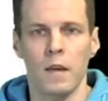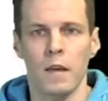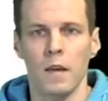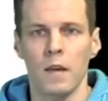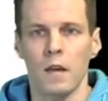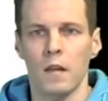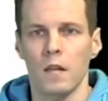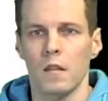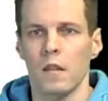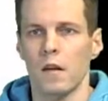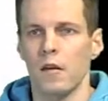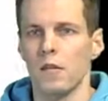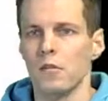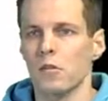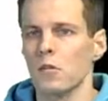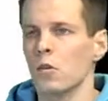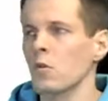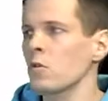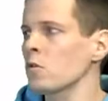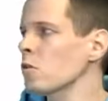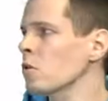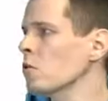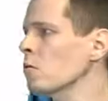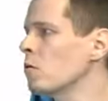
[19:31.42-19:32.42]
There is
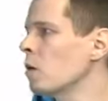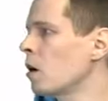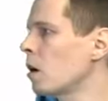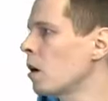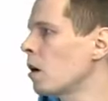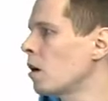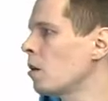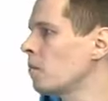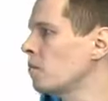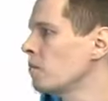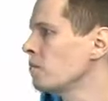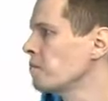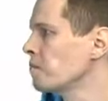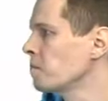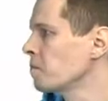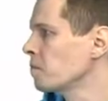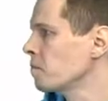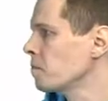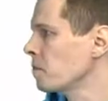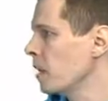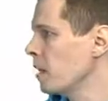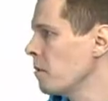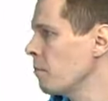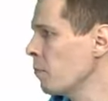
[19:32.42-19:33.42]
also
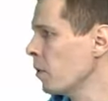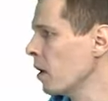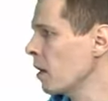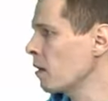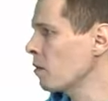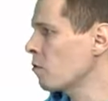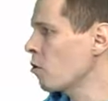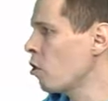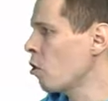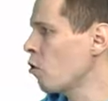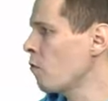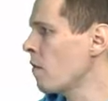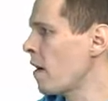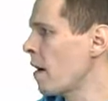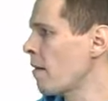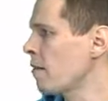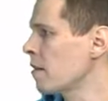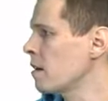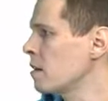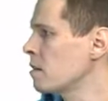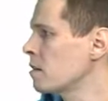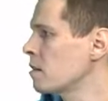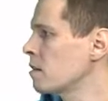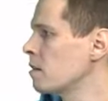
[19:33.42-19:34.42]
the implied
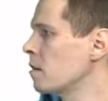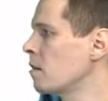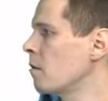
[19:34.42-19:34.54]
covariance,